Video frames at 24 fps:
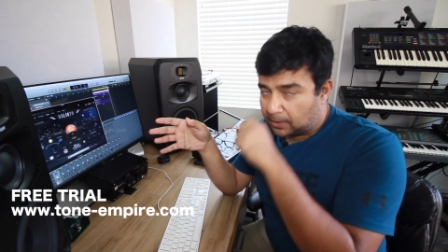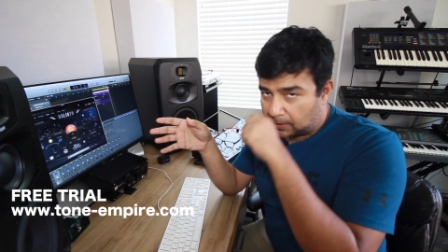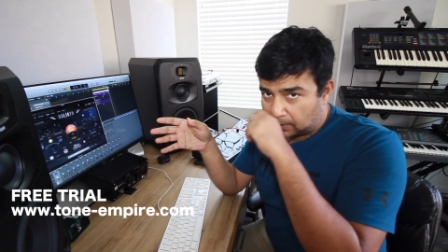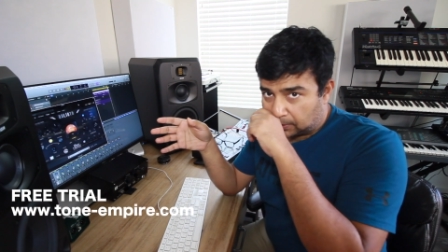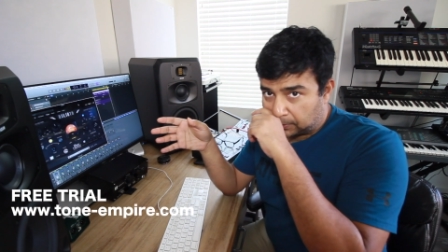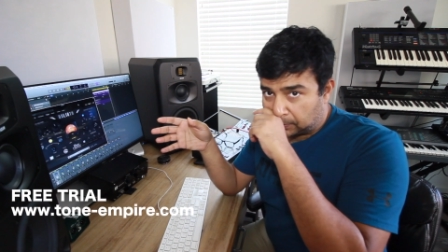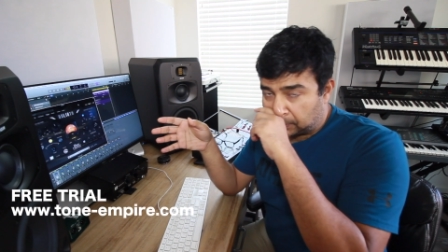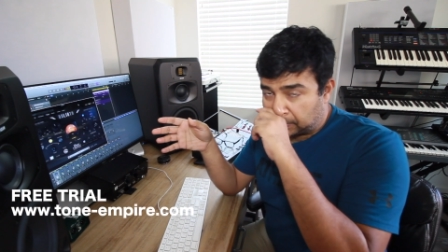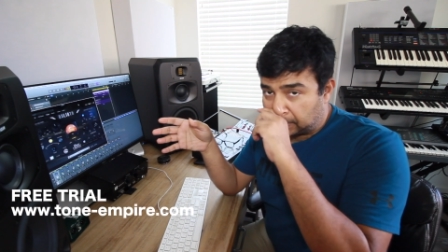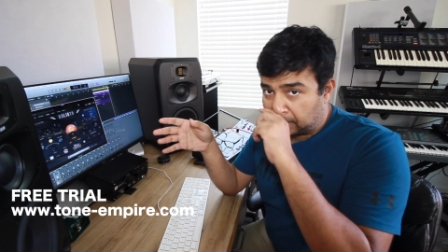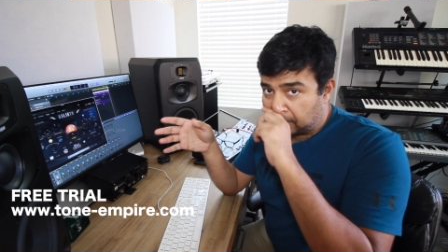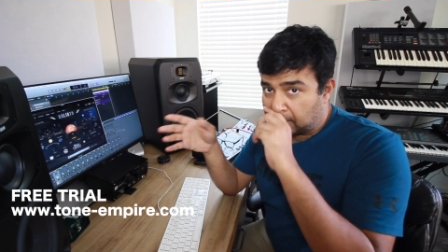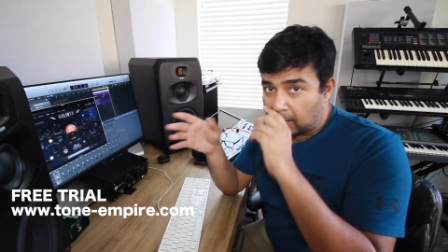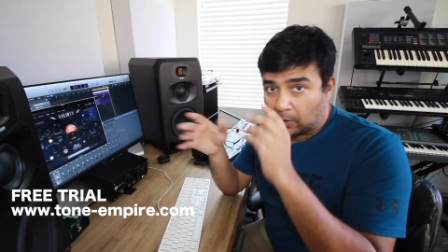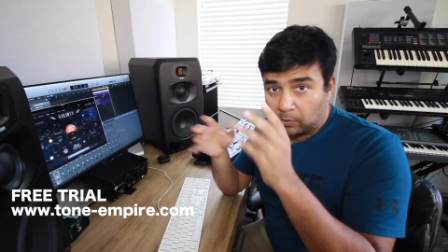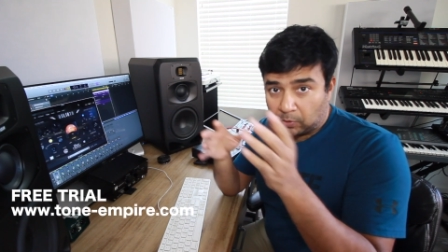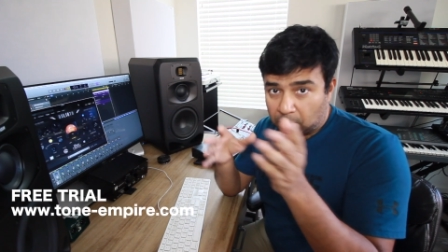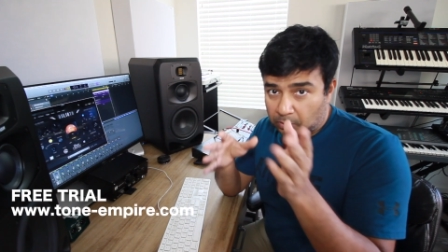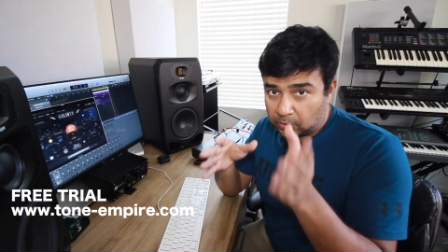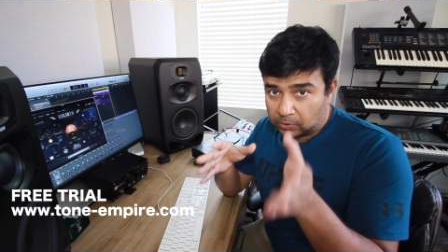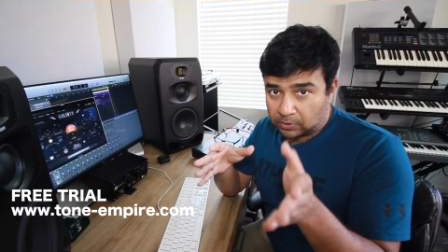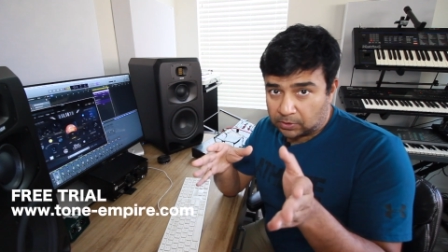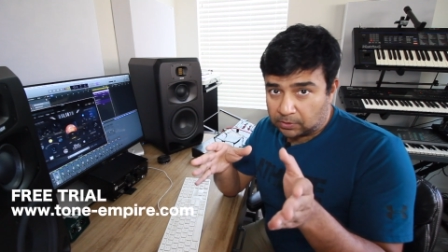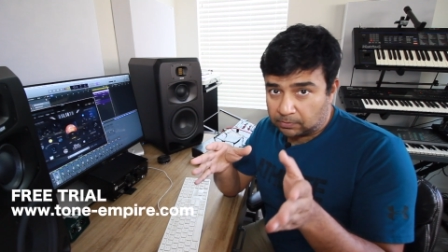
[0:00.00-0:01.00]
So you can
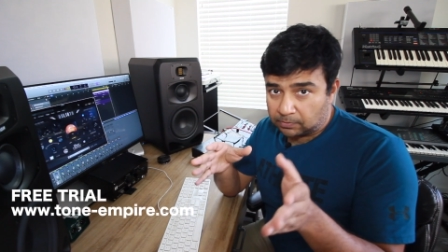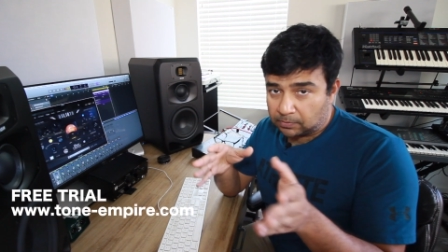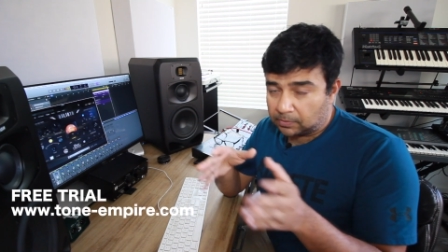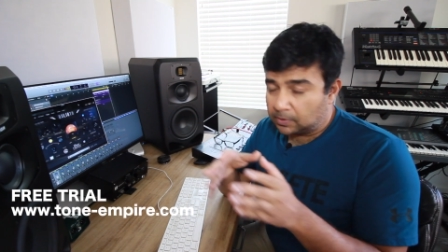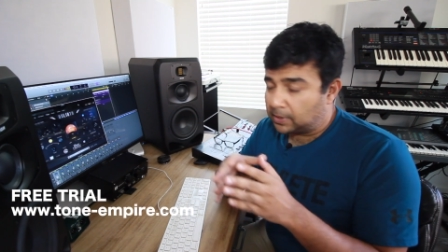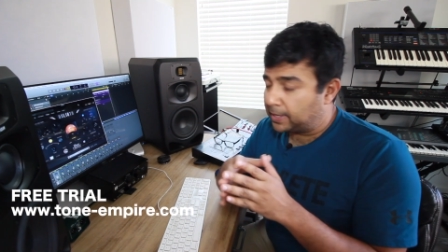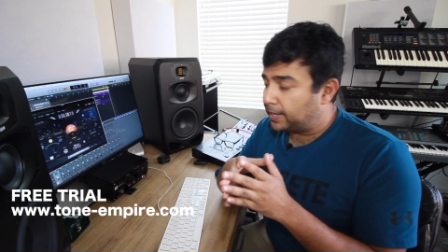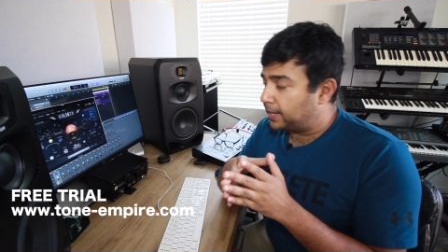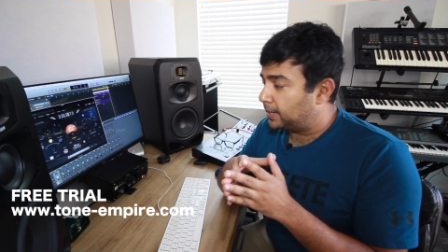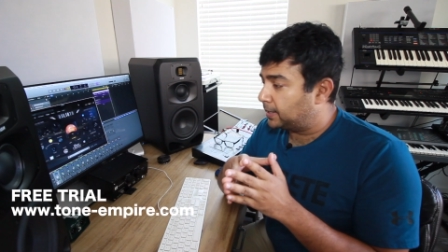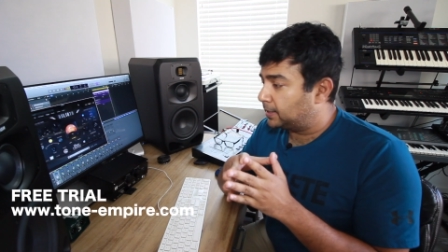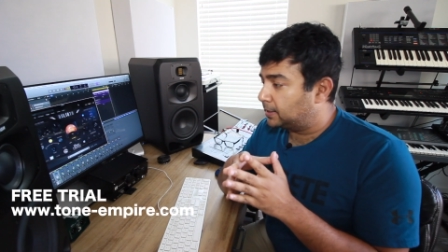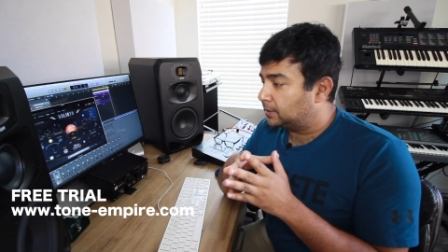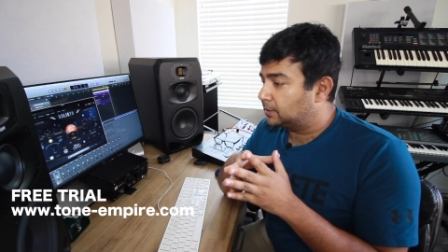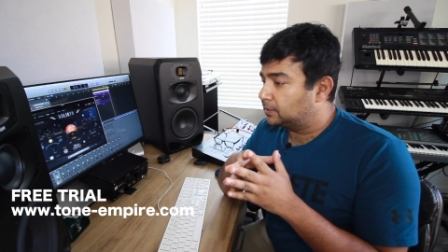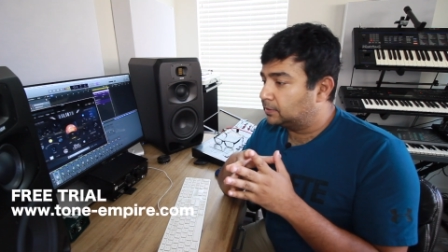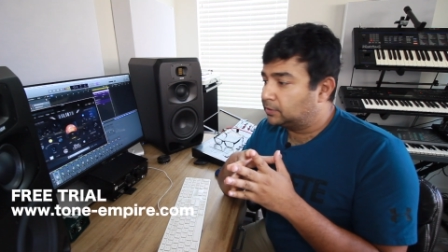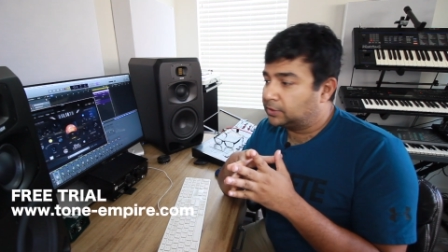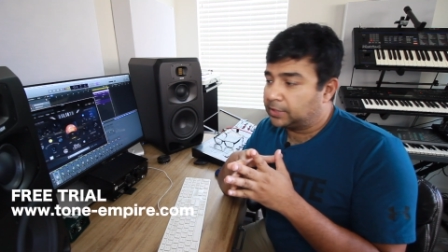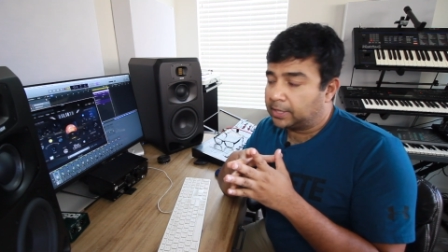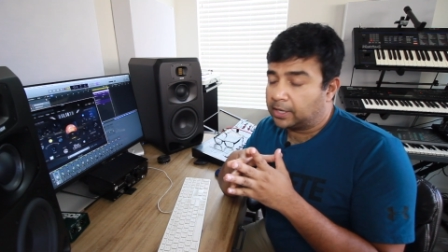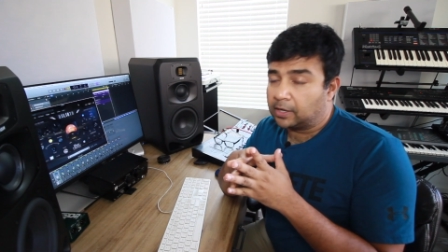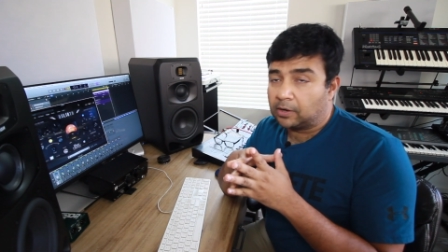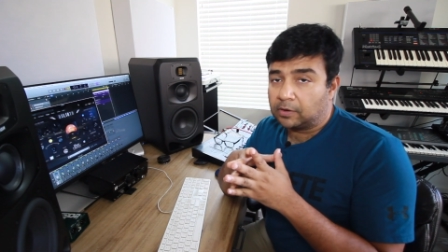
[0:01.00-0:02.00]
download and
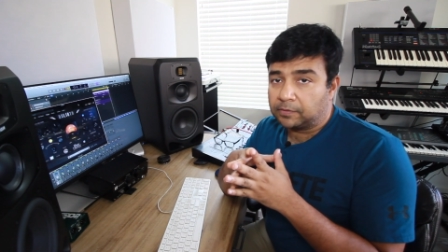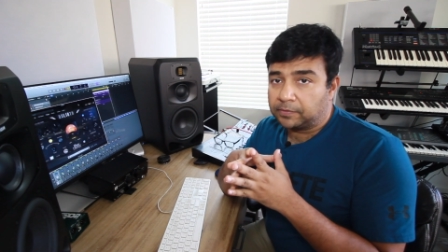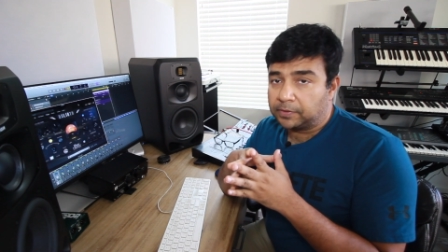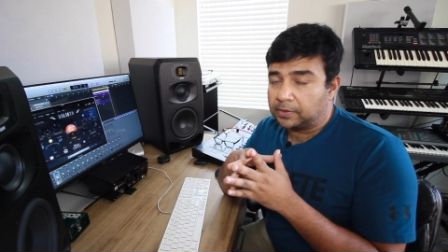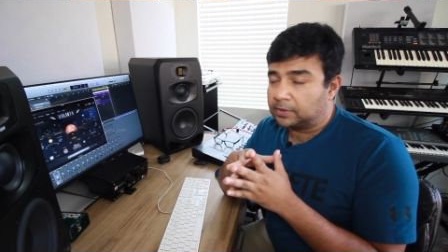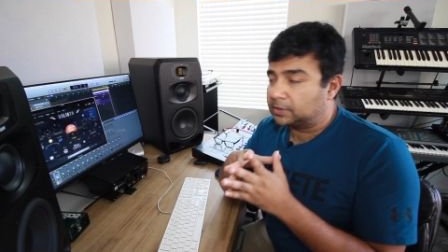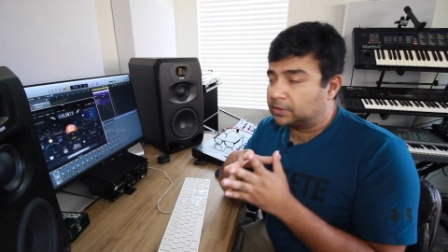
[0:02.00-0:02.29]
check it out for